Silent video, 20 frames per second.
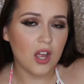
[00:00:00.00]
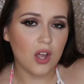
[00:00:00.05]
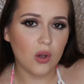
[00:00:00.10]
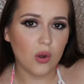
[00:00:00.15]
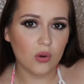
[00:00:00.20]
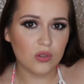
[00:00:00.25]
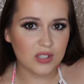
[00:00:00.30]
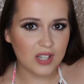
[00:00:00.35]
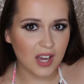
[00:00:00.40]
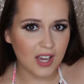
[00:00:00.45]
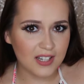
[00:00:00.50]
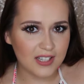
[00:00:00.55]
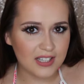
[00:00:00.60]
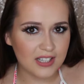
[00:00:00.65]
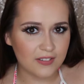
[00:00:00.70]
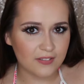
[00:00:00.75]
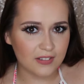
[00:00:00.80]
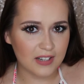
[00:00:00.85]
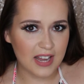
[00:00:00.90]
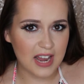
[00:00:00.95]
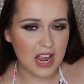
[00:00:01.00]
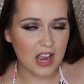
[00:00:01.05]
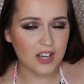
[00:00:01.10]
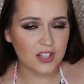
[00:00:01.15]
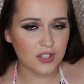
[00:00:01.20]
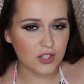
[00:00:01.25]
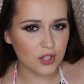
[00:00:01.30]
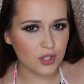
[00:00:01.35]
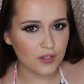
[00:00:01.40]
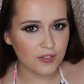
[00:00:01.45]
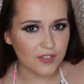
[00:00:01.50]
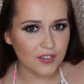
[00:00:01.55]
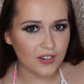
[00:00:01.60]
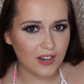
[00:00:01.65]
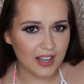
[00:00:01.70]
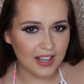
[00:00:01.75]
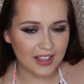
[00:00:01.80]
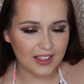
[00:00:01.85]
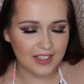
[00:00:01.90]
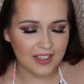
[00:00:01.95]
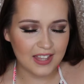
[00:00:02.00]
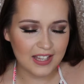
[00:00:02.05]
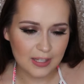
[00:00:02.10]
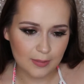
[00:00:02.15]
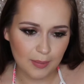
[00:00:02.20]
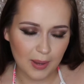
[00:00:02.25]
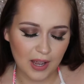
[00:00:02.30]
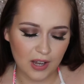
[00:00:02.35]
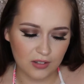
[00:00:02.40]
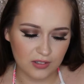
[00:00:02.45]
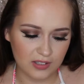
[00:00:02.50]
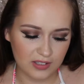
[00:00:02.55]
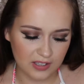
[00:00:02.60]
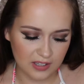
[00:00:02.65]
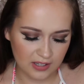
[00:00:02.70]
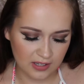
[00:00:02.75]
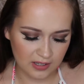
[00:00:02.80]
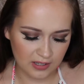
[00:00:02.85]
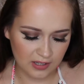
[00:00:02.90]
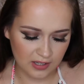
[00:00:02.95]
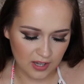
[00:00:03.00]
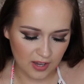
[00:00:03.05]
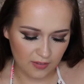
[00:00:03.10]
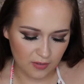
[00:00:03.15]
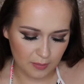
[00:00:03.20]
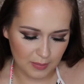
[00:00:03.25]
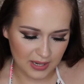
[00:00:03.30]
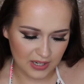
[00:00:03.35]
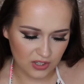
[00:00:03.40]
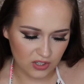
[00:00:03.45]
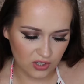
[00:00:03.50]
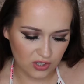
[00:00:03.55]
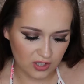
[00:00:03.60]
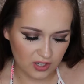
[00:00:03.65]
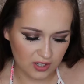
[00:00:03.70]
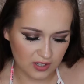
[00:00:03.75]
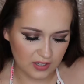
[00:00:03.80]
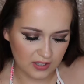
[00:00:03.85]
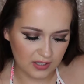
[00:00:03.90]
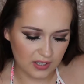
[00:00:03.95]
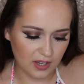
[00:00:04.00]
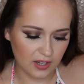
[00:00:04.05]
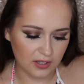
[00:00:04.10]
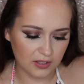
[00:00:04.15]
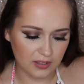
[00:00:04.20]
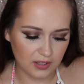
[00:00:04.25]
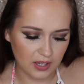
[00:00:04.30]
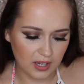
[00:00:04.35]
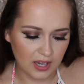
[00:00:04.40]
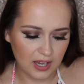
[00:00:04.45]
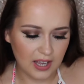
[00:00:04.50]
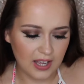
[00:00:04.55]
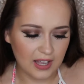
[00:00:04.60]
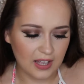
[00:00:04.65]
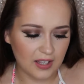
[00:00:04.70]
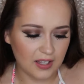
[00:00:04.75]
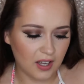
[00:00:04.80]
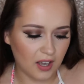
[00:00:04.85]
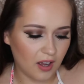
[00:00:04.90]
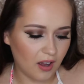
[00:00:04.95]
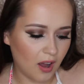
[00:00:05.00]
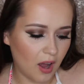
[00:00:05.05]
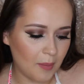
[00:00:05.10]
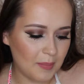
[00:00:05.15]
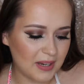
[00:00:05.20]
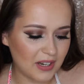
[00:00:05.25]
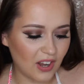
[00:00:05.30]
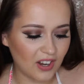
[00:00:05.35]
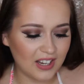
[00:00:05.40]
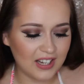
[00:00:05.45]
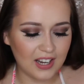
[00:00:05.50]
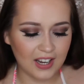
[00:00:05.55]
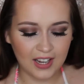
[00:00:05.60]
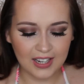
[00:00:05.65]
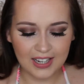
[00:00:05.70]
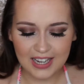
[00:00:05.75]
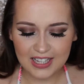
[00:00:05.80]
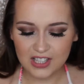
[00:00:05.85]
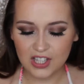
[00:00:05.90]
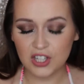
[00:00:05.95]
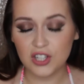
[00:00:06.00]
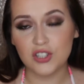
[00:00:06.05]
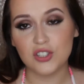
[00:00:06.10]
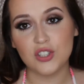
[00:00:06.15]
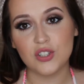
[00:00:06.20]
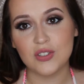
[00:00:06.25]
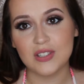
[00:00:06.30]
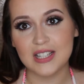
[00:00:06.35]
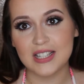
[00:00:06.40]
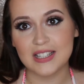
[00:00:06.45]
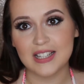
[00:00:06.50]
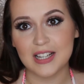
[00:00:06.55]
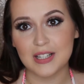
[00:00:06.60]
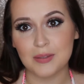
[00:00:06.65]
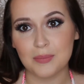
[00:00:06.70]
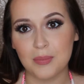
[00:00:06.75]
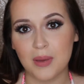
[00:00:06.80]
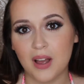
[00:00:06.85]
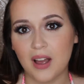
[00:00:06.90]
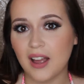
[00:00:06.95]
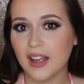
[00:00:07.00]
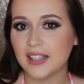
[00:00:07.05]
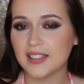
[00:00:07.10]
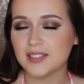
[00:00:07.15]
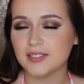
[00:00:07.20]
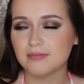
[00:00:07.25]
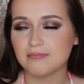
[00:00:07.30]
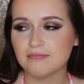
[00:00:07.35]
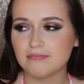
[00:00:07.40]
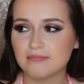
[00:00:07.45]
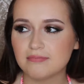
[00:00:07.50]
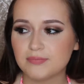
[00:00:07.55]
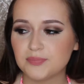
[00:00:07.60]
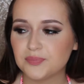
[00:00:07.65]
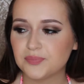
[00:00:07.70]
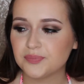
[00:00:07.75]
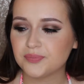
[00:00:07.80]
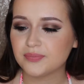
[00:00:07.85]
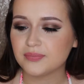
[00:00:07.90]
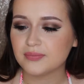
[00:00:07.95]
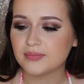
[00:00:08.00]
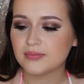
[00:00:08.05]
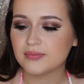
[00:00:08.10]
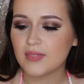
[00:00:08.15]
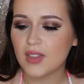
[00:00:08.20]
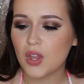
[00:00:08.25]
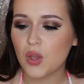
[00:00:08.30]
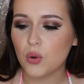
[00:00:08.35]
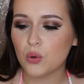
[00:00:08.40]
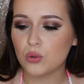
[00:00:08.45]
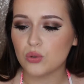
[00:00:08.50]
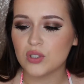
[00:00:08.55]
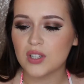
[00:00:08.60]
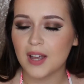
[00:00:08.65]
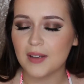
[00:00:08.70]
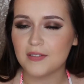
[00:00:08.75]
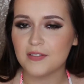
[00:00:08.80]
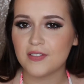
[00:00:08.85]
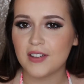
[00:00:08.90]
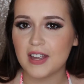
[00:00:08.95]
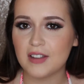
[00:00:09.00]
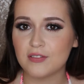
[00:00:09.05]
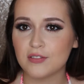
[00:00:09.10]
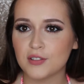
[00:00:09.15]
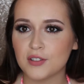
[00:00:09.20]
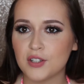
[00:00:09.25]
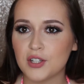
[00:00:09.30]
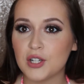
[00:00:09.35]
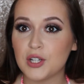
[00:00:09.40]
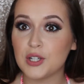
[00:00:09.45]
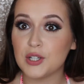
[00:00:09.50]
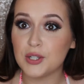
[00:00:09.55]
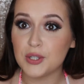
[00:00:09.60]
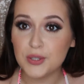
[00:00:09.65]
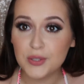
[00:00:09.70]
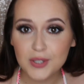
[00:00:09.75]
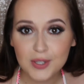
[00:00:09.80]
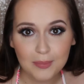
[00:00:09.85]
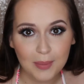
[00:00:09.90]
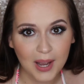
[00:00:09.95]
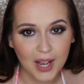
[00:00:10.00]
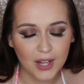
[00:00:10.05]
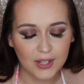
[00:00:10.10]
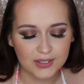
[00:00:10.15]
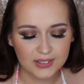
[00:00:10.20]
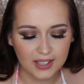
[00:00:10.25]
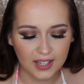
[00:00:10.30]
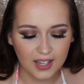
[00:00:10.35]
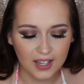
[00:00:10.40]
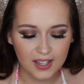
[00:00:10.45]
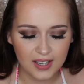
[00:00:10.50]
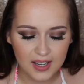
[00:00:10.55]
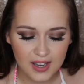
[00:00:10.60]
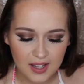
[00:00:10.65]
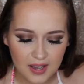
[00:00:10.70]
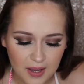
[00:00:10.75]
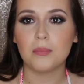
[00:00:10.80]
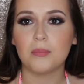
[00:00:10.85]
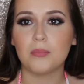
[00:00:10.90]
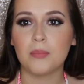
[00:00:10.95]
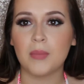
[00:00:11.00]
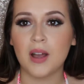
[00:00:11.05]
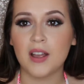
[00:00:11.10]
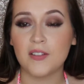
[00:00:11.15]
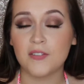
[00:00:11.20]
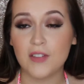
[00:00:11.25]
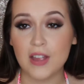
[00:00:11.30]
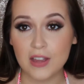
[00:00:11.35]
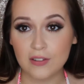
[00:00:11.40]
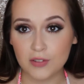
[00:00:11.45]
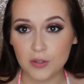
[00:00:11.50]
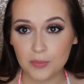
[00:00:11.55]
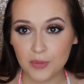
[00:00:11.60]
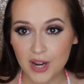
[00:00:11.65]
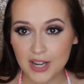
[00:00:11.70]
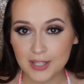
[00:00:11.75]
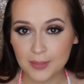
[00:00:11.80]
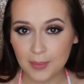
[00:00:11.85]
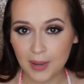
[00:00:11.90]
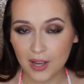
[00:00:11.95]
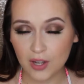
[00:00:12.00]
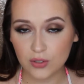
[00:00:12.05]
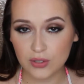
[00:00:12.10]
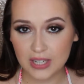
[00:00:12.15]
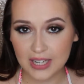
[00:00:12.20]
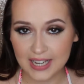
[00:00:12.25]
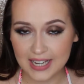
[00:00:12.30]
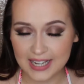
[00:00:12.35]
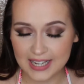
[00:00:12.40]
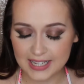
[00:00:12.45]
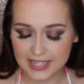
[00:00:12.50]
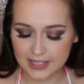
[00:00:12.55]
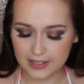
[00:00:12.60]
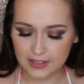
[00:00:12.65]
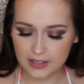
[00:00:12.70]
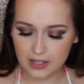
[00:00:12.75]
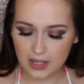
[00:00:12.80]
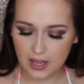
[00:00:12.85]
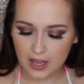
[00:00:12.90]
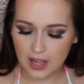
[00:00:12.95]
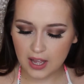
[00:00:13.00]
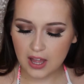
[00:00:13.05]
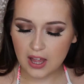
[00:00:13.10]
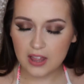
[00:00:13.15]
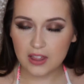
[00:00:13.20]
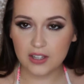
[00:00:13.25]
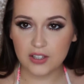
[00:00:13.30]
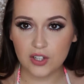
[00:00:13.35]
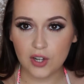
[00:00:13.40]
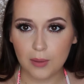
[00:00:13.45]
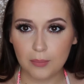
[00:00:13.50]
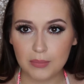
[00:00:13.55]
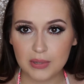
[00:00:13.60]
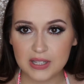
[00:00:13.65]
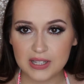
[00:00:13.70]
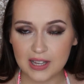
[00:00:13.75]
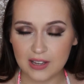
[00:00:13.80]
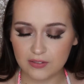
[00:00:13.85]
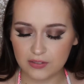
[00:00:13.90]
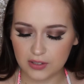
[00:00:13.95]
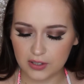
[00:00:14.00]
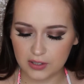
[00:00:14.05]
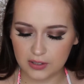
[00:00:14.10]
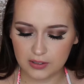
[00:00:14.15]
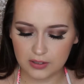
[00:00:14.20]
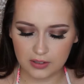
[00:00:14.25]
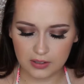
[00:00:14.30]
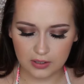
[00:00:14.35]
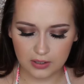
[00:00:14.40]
Alternatively, I do feel like this powder does deserve a mention. So I mean, I guess I could use this as my all-time favourite loose powder. My favourite pressed powder is the No. 7